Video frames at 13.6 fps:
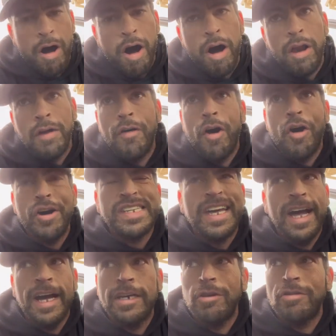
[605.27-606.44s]
of our
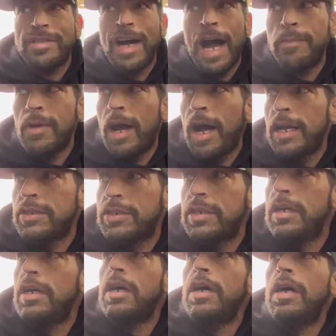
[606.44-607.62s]
techs are top-notch,
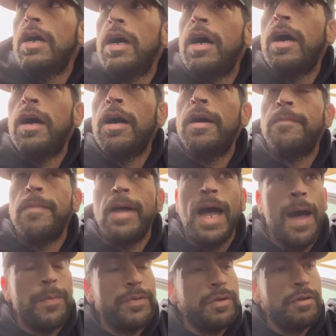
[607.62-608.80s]

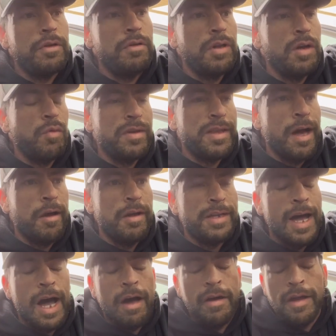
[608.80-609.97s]
absolutely, without a
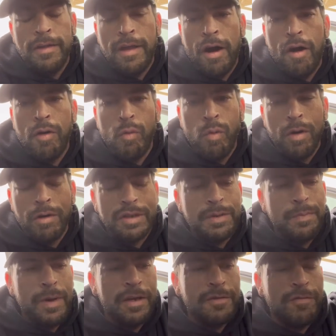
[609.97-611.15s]
doubt, and our work
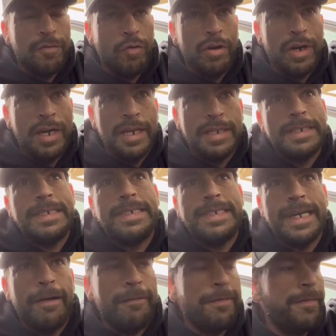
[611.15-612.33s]
speaks for
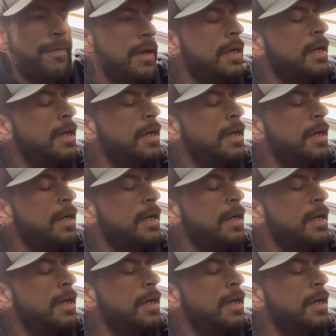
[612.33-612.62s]
itself.